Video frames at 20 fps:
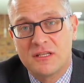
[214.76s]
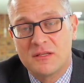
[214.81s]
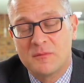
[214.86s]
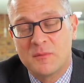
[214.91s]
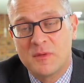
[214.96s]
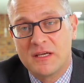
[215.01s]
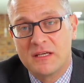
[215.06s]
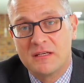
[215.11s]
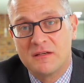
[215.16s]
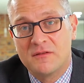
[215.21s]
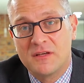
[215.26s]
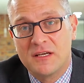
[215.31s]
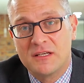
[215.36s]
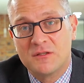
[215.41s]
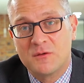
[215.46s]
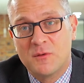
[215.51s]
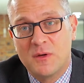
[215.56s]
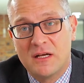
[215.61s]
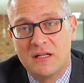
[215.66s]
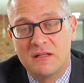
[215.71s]
at the beginning of year
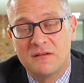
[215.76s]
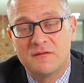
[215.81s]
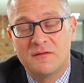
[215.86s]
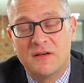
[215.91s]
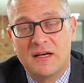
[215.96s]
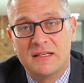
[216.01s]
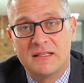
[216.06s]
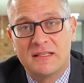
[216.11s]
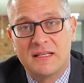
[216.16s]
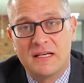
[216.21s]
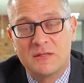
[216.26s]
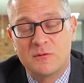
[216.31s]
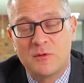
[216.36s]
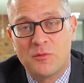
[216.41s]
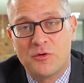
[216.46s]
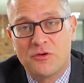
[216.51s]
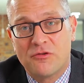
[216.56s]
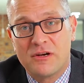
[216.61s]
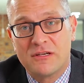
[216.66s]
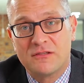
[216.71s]
12, and as we
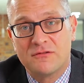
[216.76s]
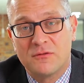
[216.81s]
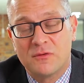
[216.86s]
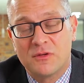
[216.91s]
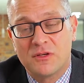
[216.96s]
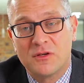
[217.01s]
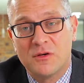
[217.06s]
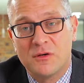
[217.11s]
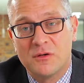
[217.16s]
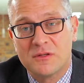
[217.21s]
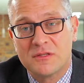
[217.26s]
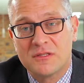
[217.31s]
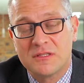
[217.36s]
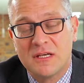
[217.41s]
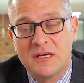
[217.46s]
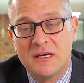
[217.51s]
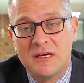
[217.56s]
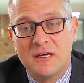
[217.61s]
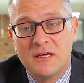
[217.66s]
progress through the course,